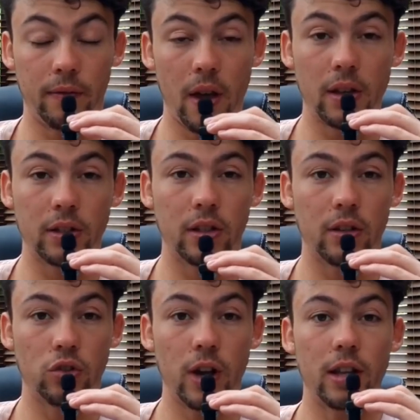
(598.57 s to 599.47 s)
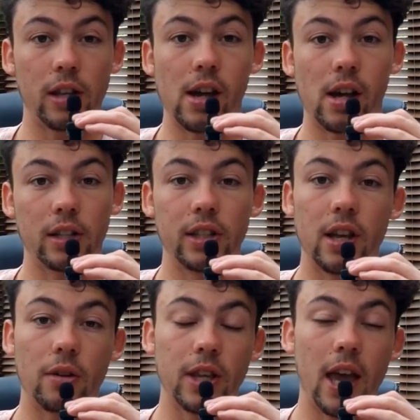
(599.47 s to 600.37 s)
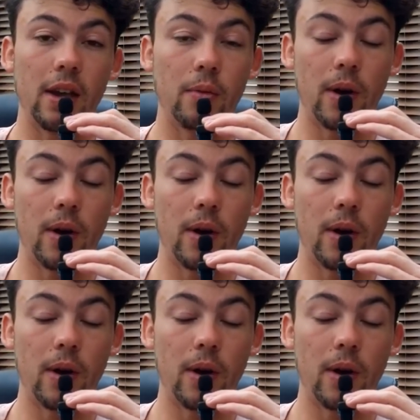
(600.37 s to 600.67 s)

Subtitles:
first trade idea I see, I'll take.